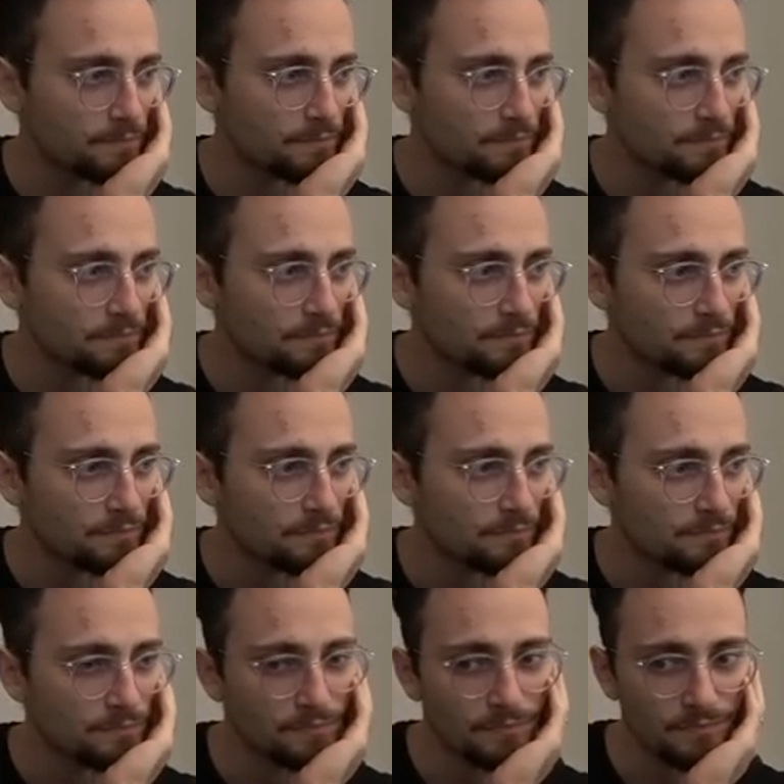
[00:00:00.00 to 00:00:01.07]

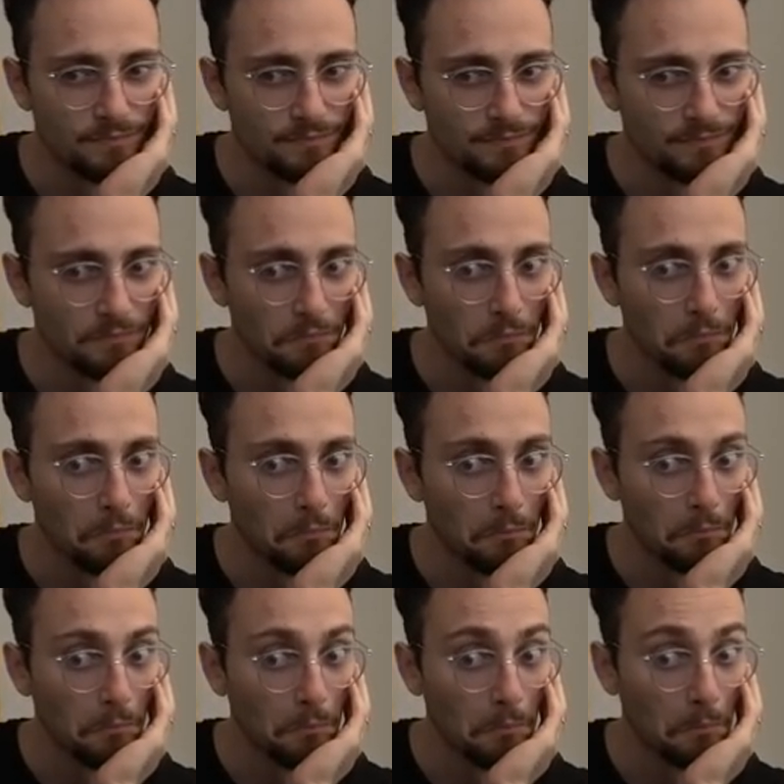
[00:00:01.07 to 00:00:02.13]

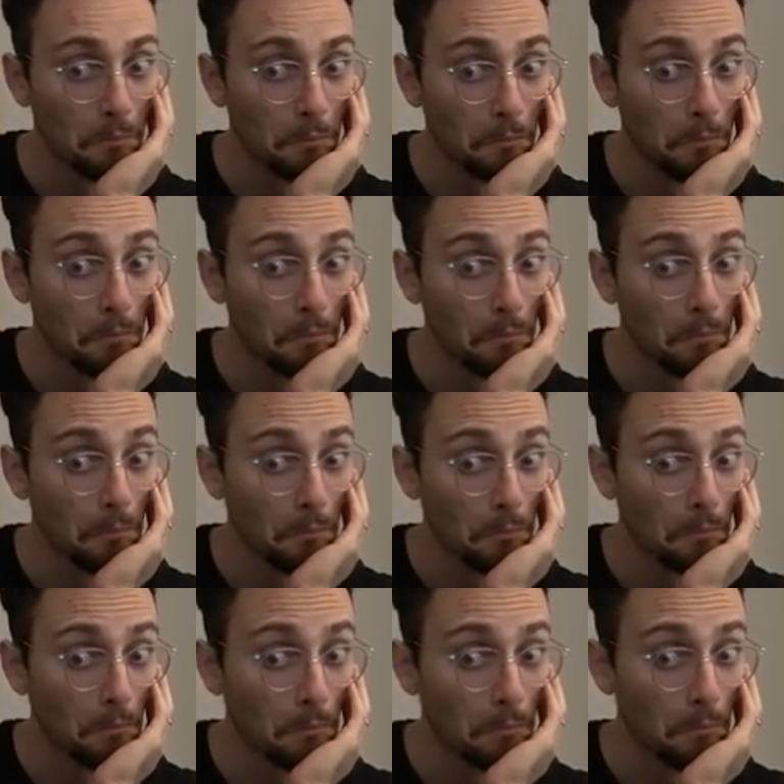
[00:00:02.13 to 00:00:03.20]

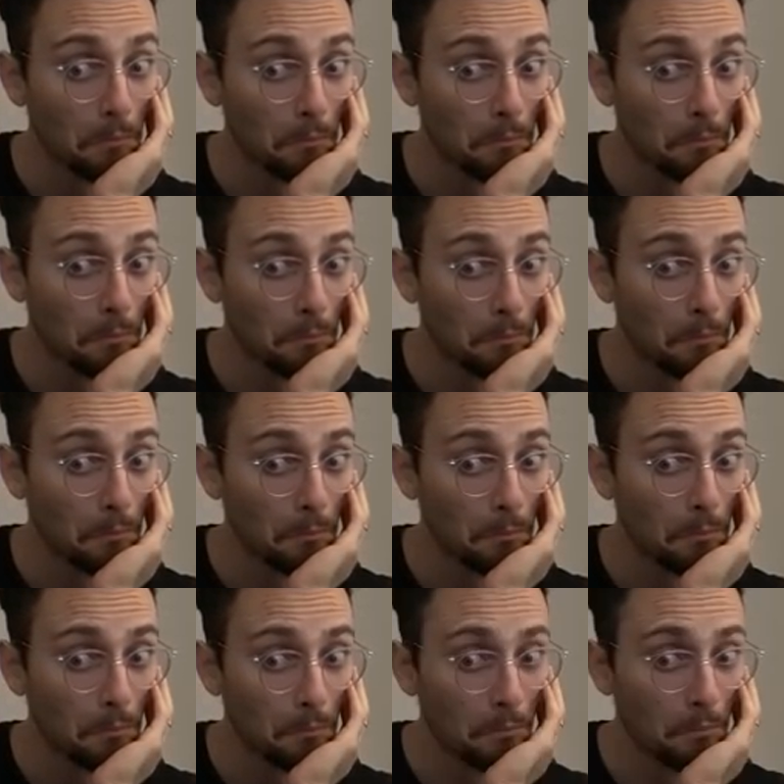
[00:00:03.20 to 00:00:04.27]

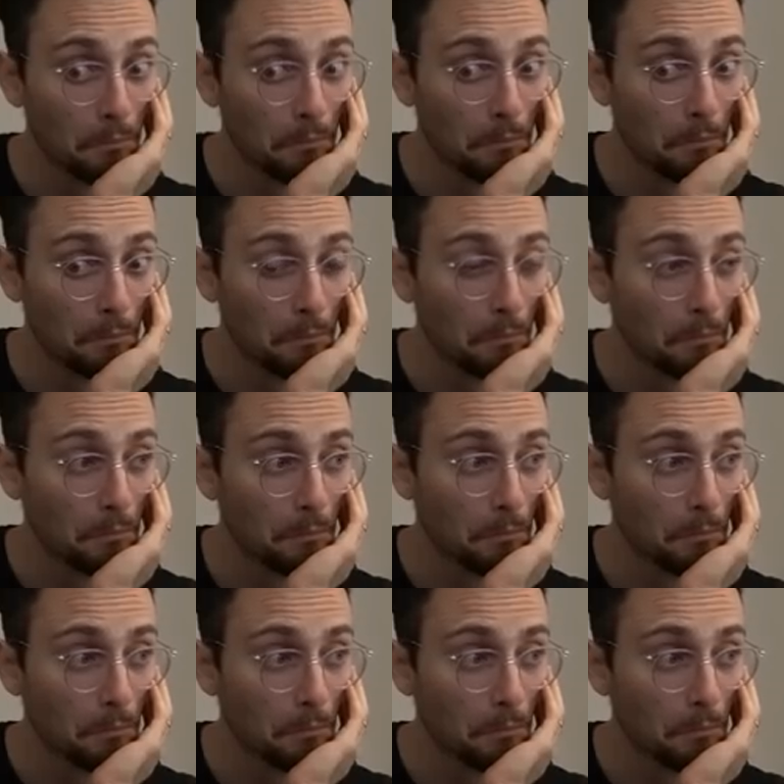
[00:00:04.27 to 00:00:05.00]
Nothing is said.